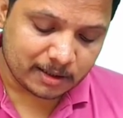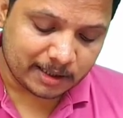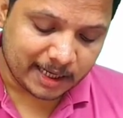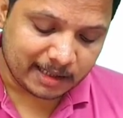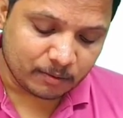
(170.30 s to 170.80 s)

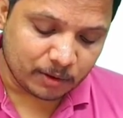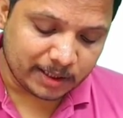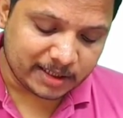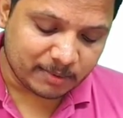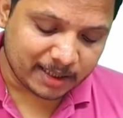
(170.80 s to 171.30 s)
Tail
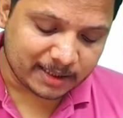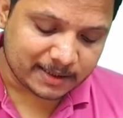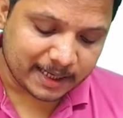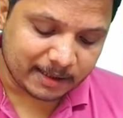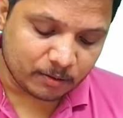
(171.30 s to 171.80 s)
voltage minus
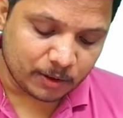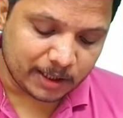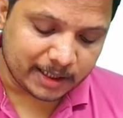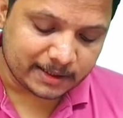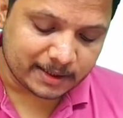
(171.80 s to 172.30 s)
head
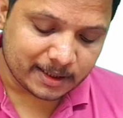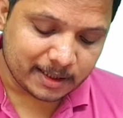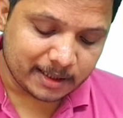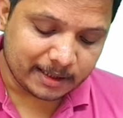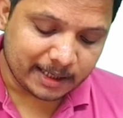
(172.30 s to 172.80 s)
voltage
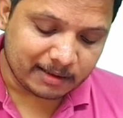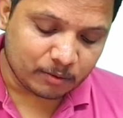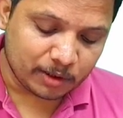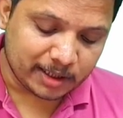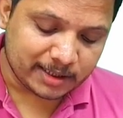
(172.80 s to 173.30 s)
tail
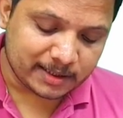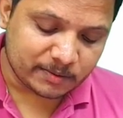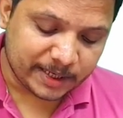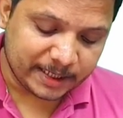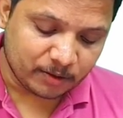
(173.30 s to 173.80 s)
voltage is
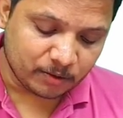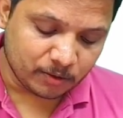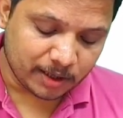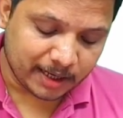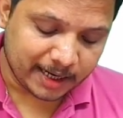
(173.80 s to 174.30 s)
V2,
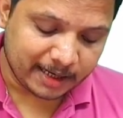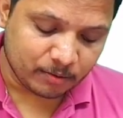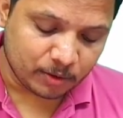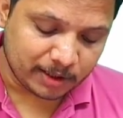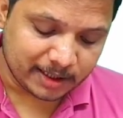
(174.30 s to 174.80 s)
head
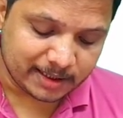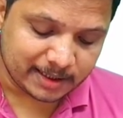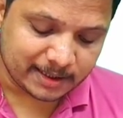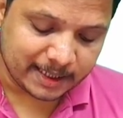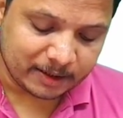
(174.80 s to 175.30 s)
voltage
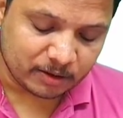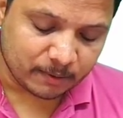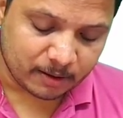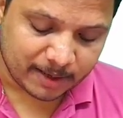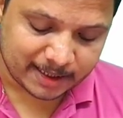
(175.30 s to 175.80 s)
is e to the
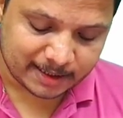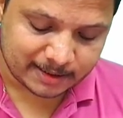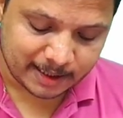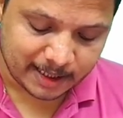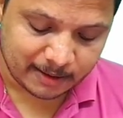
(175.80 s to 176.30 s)
power minus
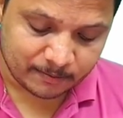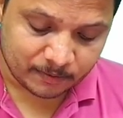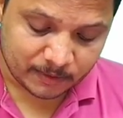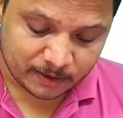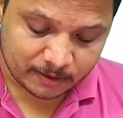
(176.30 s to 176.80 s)
t.
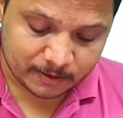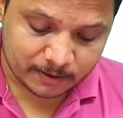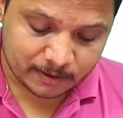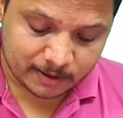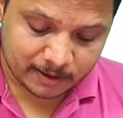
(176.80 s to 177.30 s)

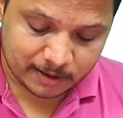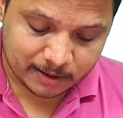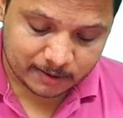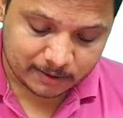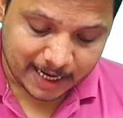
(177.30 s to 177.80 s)

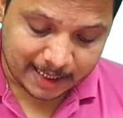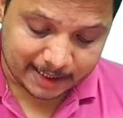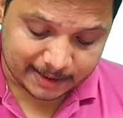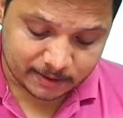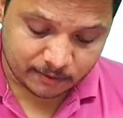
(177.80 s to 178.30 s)
So that
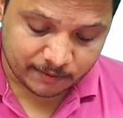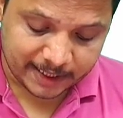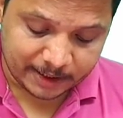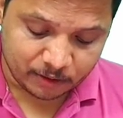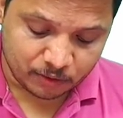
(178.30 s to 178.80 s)
is
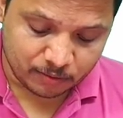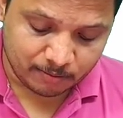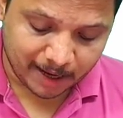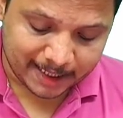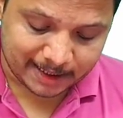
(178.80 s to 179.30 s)
V2
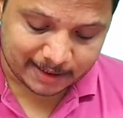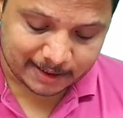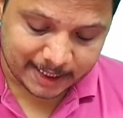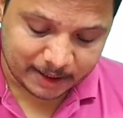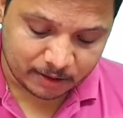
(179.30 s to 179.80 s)
minus
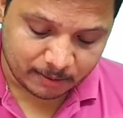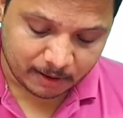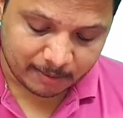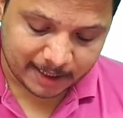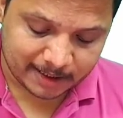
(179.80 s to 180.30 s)
e to the
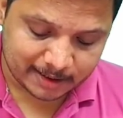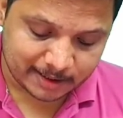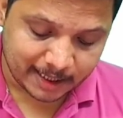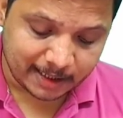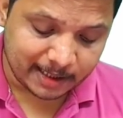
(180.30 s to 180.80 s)
power minus
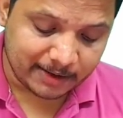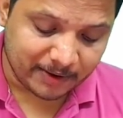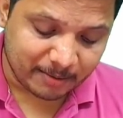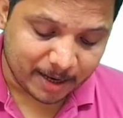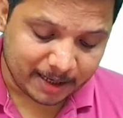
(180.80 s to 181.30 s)
t
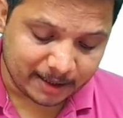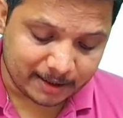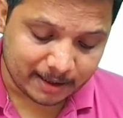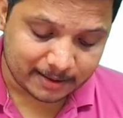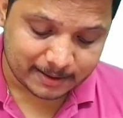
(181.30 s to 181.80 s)
divided by
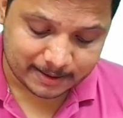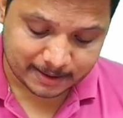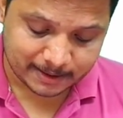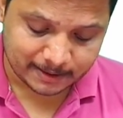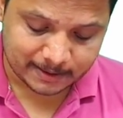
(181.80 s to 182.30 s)

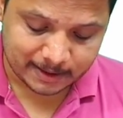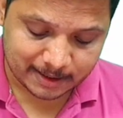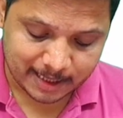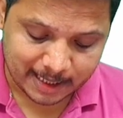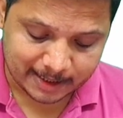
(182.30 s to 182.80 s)
resistance
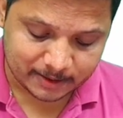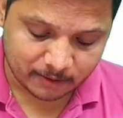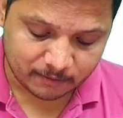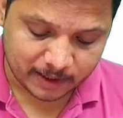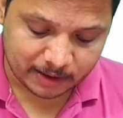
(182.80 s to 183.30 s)
that is
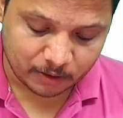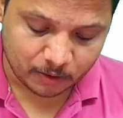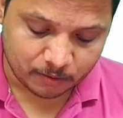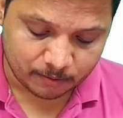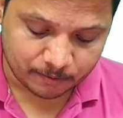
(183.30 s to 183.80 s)
of 1
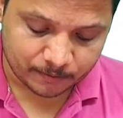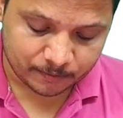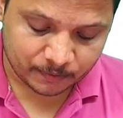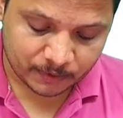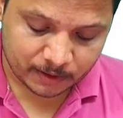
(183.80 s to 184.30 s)
ohm
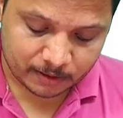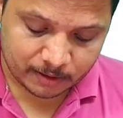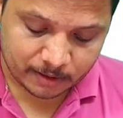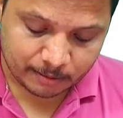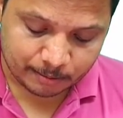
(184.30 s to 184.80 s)

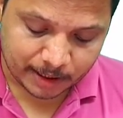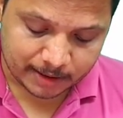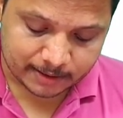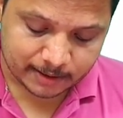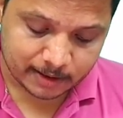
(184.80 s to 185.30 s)

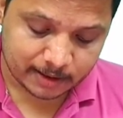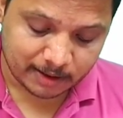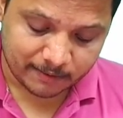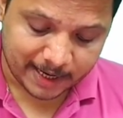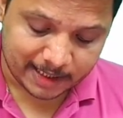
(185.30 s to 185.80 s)
plus
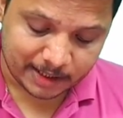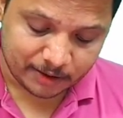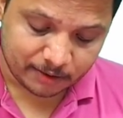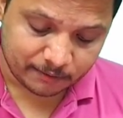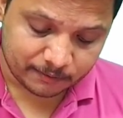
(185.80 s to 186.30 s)
the
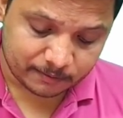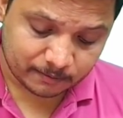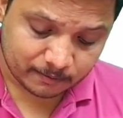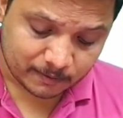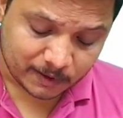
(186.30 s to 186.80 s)
value of
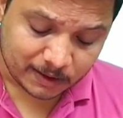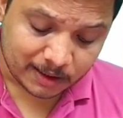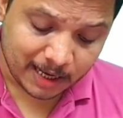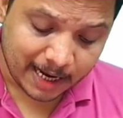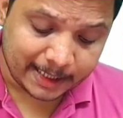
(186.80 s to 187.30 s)

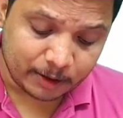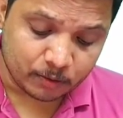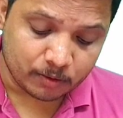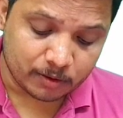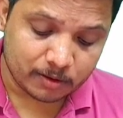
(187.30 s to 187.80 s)

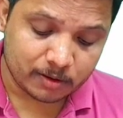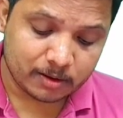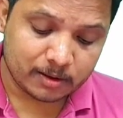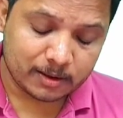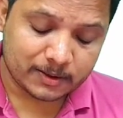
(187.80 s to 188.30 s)
I2.
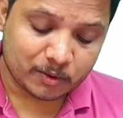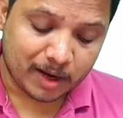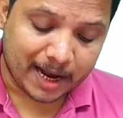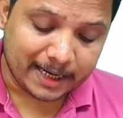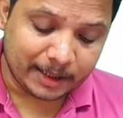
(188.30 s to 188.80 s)
So
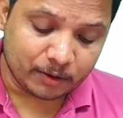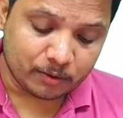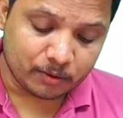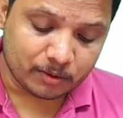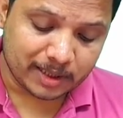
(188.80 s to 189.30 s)
I2
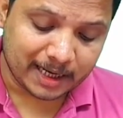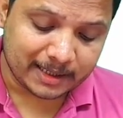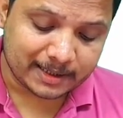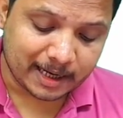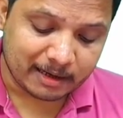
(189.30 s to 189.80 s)
that
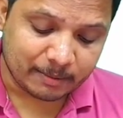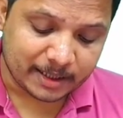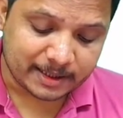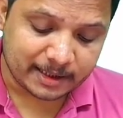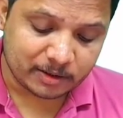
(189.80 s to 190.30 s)
is current
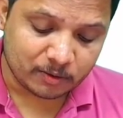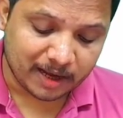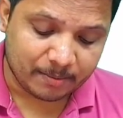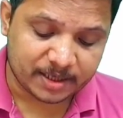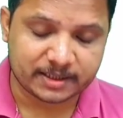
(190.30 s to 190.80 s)
passing through
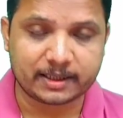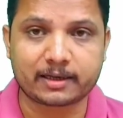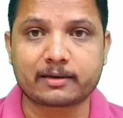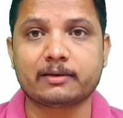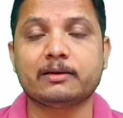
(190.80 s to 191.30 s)
capacitor.